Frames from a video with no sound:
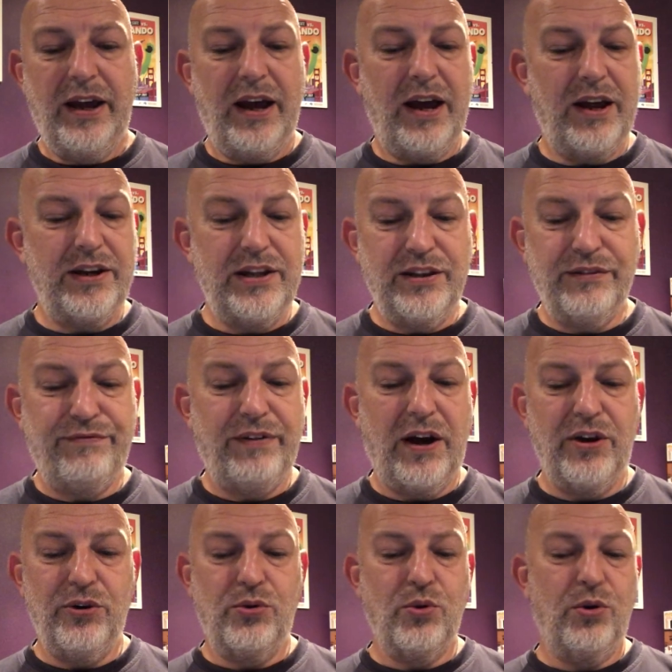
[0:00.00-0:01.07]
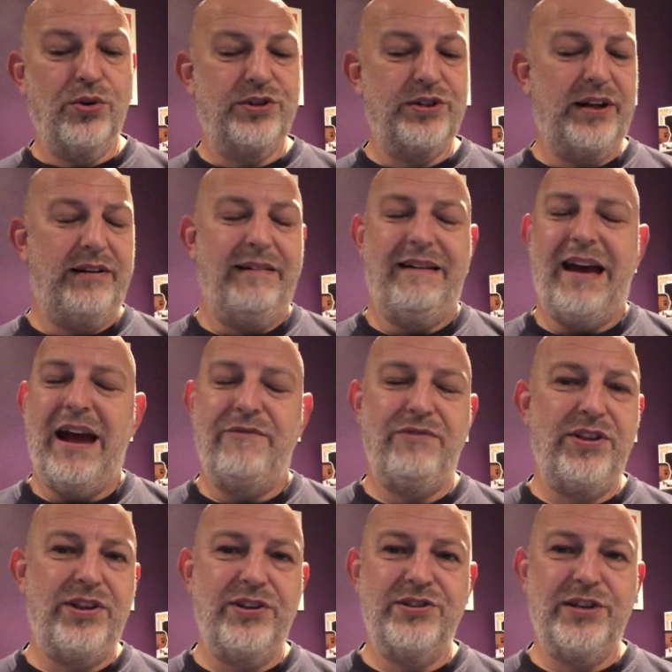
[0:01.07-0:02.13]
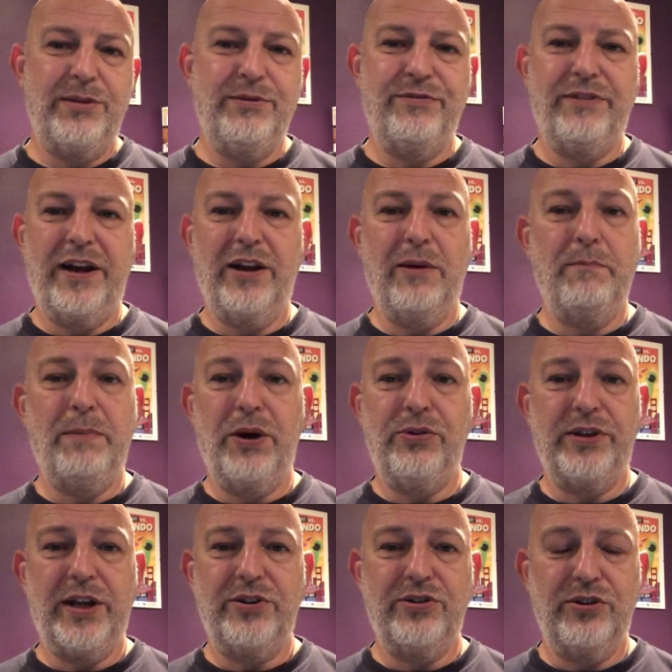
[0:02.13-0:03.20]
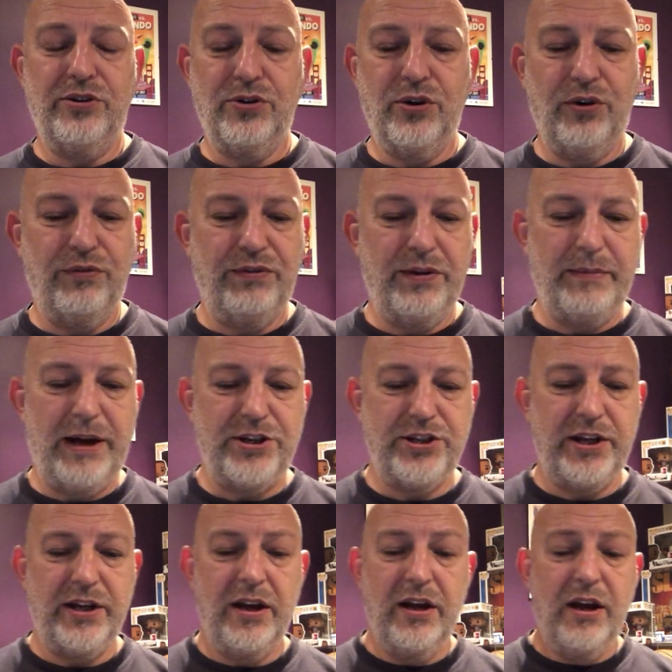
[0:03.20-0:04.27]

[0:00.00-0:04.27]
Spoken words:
And in the final quarter, everything seemed to fail on both ends of the court for the Magic.